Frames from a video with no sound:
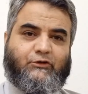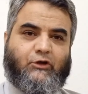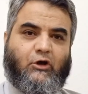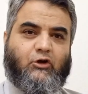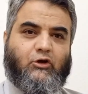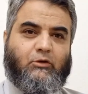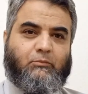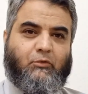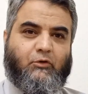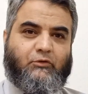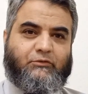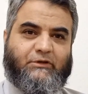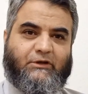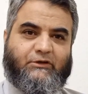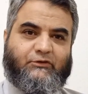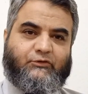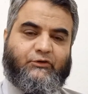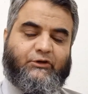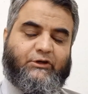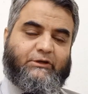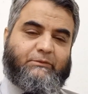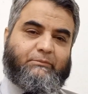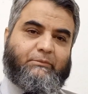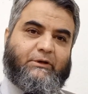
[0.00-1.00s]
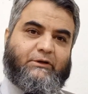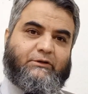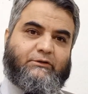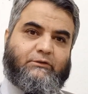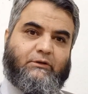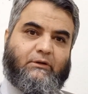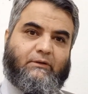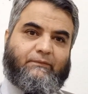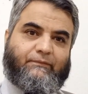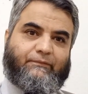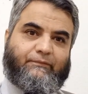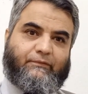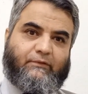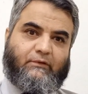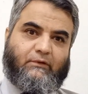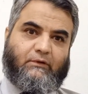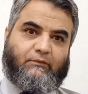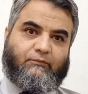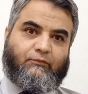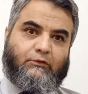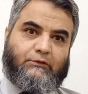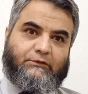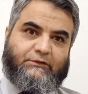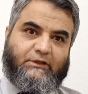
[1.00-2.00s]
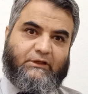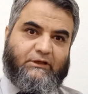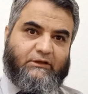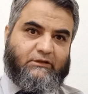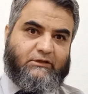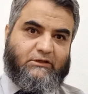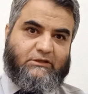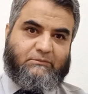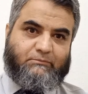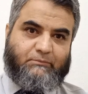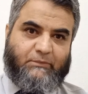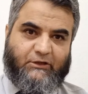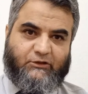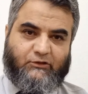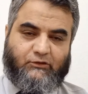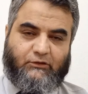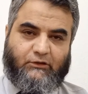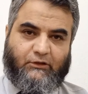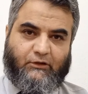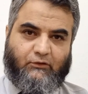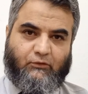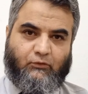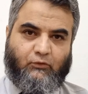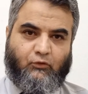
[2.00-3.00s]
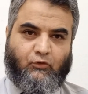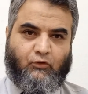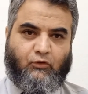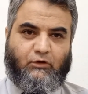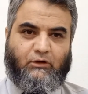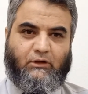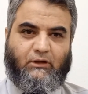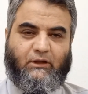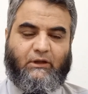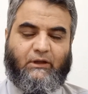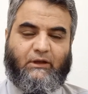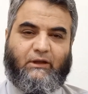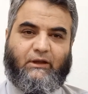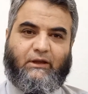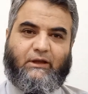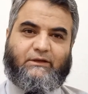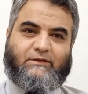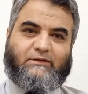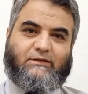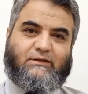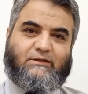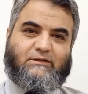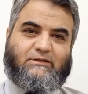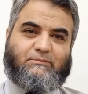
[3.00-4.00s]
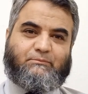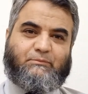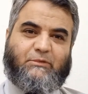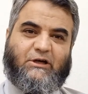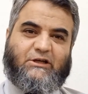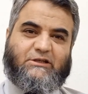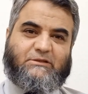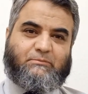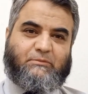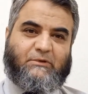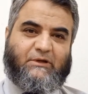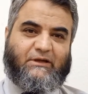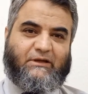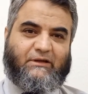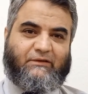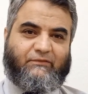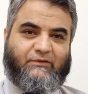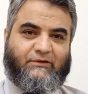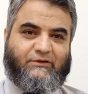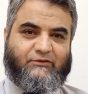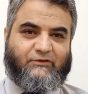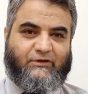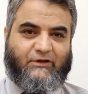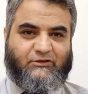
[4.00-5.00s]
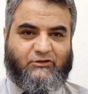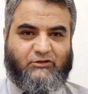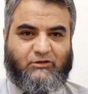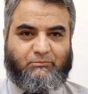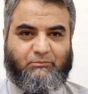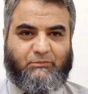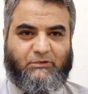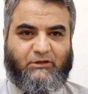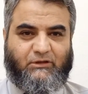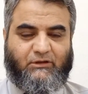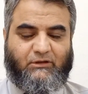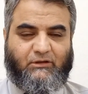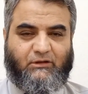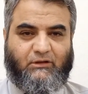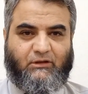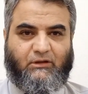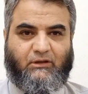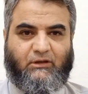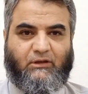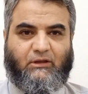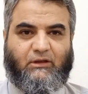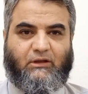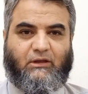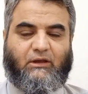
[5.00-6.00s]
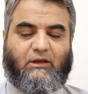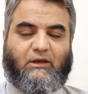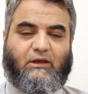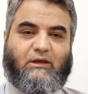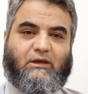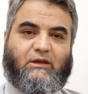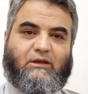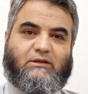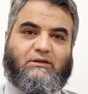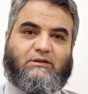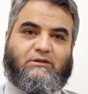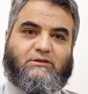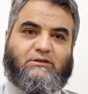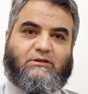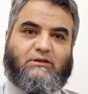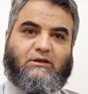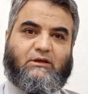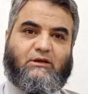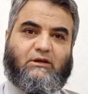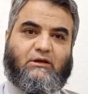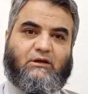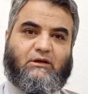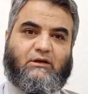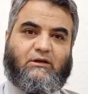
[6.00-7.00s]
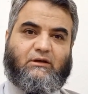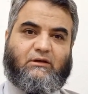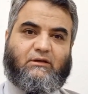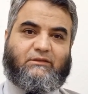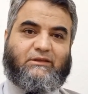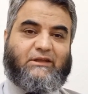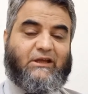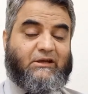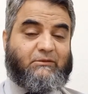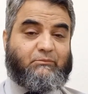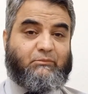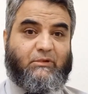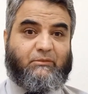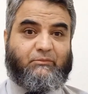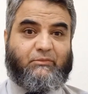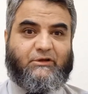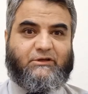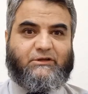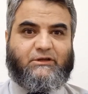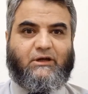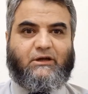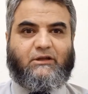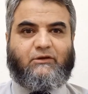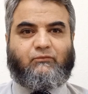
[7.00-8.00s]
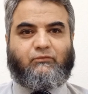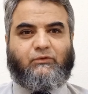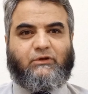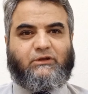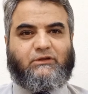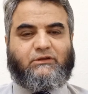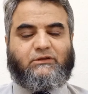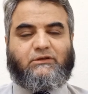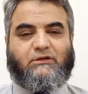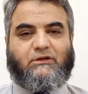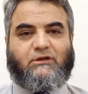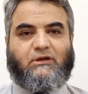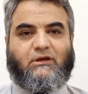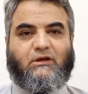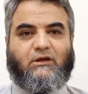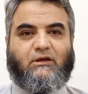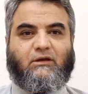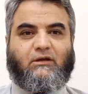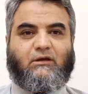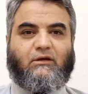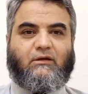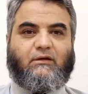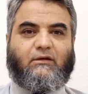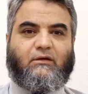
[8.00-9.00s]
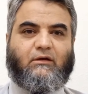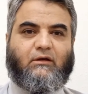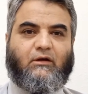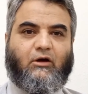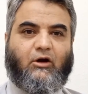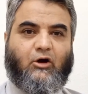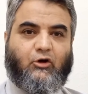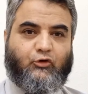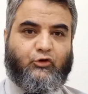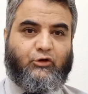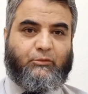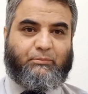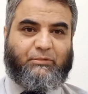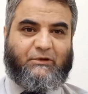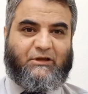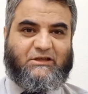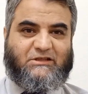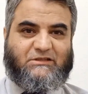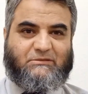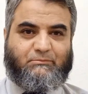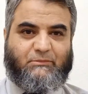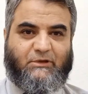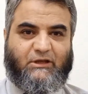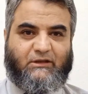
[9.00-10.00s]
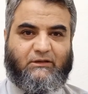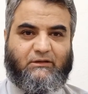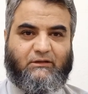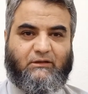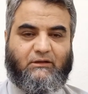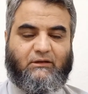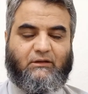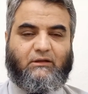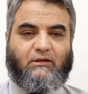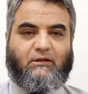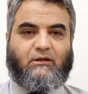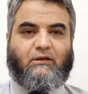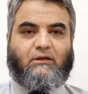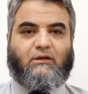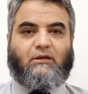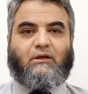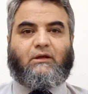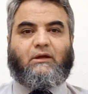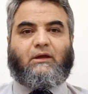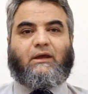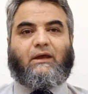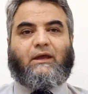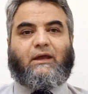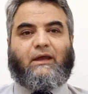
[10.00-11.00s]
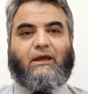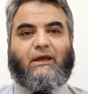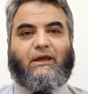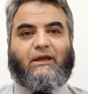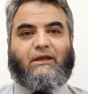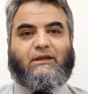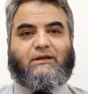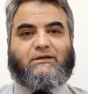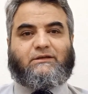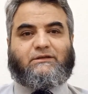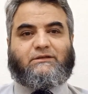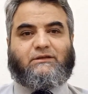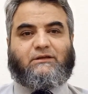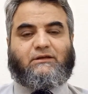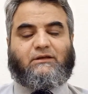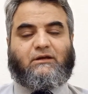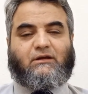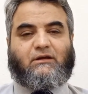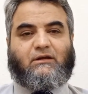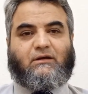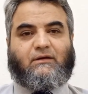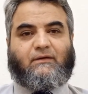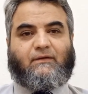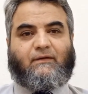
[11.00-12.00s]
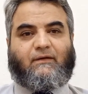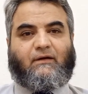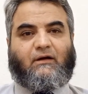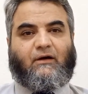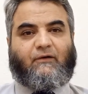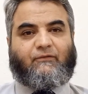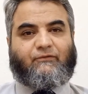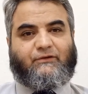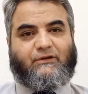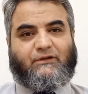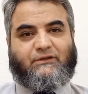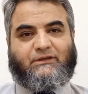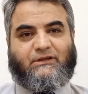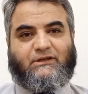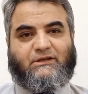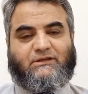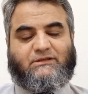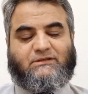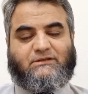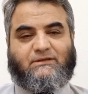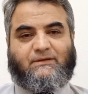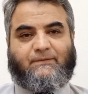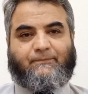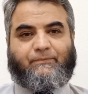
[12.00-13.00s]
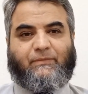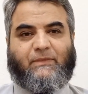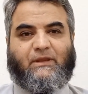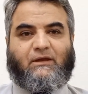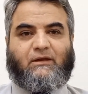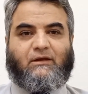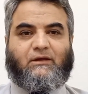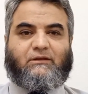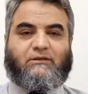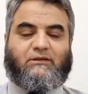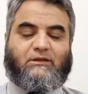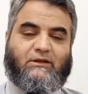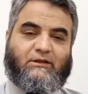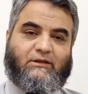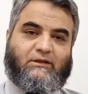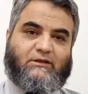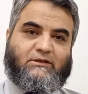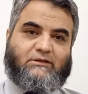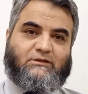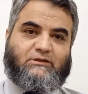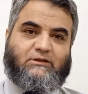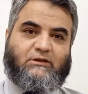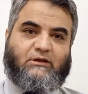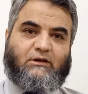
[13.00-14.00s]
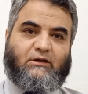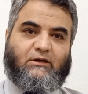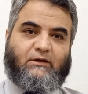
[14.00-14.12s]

talk about the treatment of full thickness macular hole, it is pars plana vitrectomy, and that may be done with ochriplasmine. And after this, there is